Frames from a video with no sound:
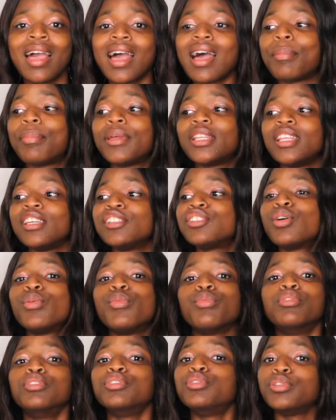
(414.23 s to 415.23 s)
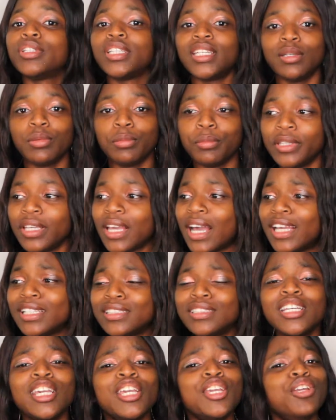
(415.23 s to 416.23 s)
hypertension will want to kill me
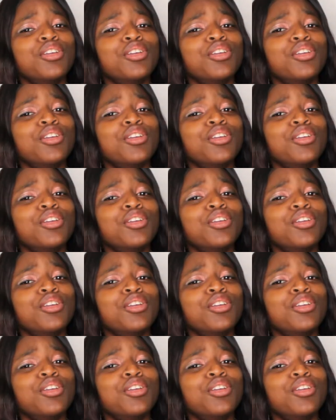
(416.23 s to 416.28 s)
and